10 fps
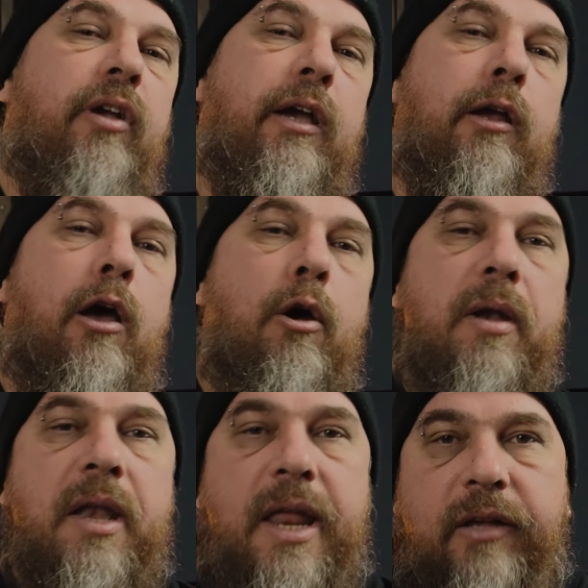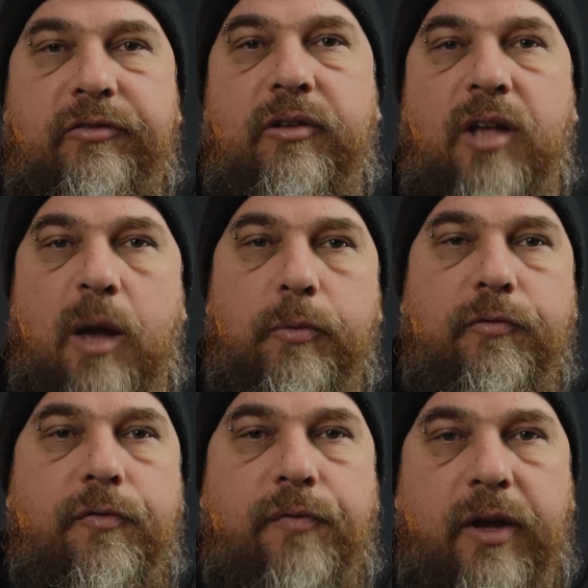check out our next type
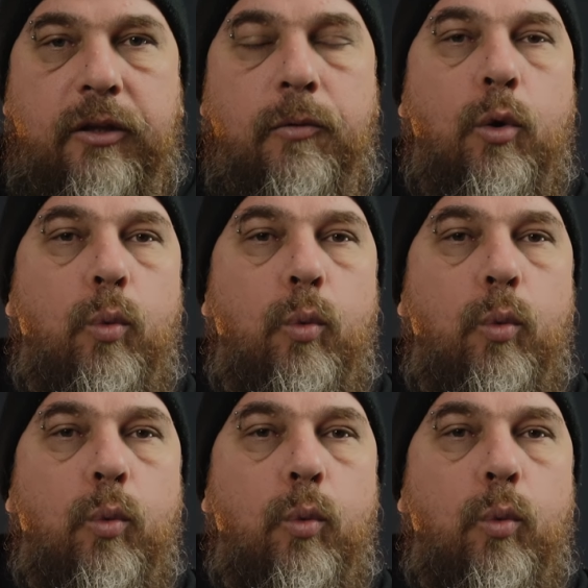of effect,